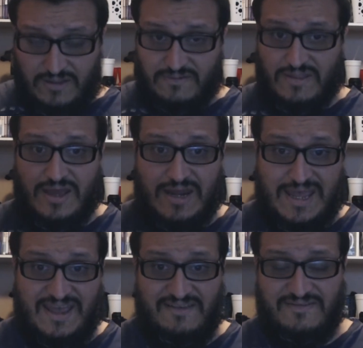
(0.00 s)
It's not
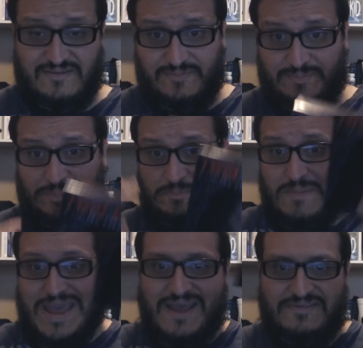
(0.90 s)
as
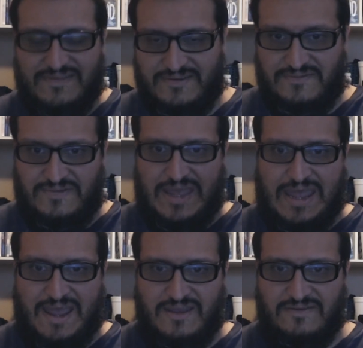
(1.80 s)
massive
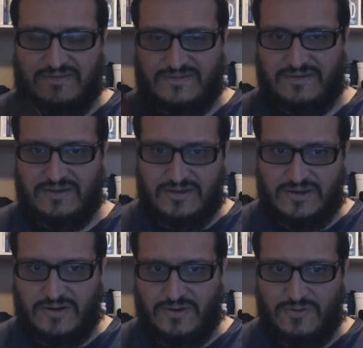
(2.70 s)
as
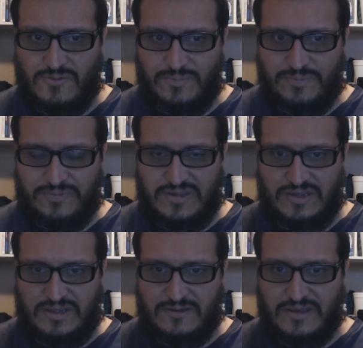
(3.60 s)

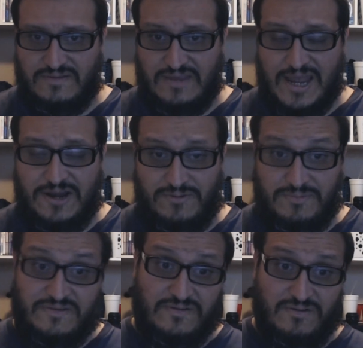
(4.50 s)
the entire
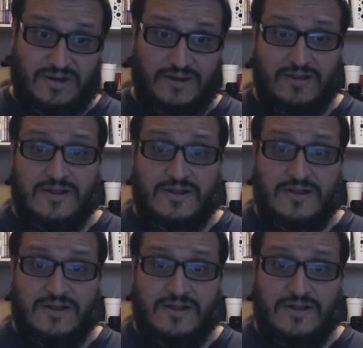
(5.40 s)
mystery,